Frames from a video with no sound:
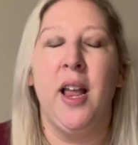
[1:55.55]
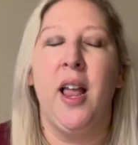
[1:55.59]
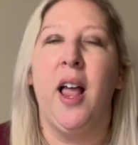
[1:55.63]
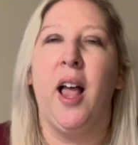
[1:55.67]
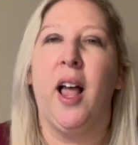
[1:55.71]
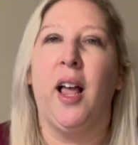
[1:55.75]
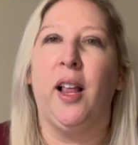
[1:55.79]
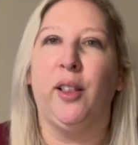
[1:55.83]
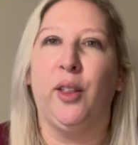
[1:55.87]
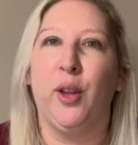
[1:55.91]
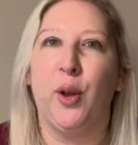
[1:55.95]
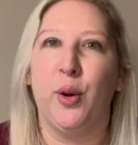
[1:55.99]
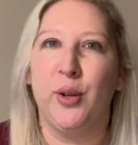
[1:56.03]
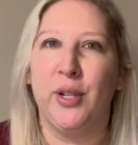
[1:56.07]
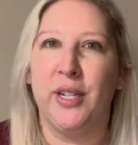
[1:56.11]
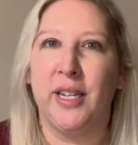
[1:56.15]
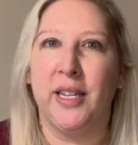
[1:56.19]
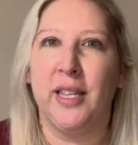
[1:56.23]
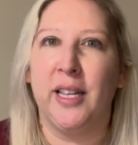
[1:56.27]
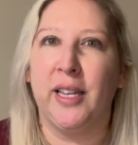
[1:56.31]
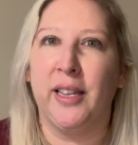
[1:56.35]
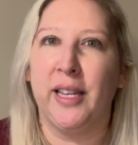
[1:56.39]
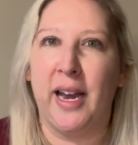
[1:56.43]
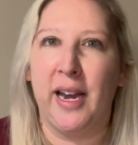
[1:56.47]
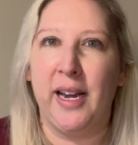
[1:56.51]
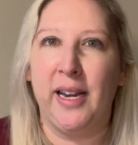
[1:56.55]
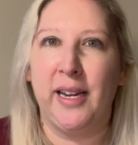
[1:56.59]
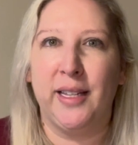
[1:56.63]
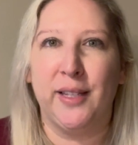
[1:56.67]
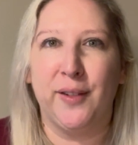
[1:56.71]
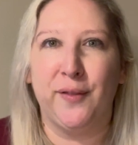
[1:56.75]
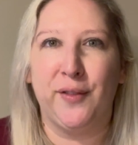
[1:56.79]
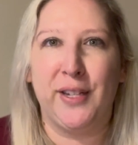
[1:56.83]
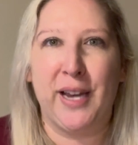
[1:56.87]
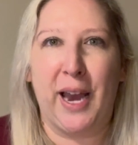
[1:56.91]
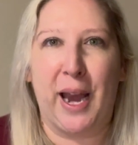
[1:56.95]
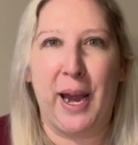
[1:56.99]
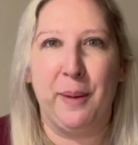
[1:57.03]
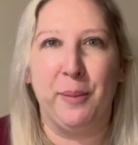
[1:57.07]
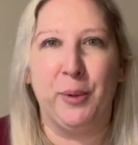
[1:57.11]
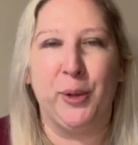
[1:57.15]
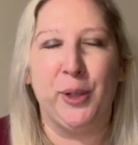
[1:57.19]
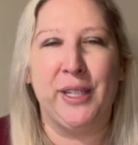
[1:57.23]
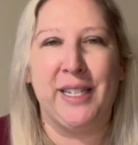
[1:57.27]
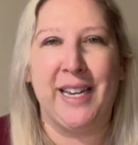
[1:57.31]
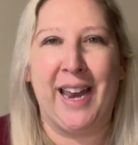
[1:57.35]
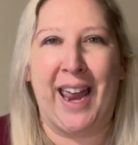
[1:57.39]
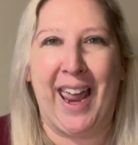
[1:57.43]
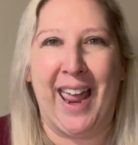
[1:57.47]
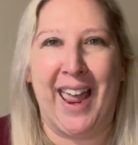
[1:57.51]
Hello to the ladies of Table
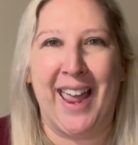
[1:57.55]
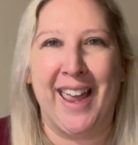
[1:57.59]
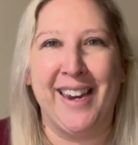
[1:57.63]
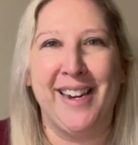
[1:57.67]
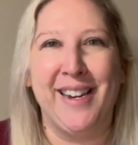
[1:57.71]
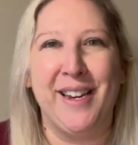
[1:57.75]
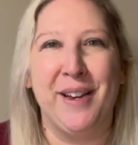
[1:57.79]
10.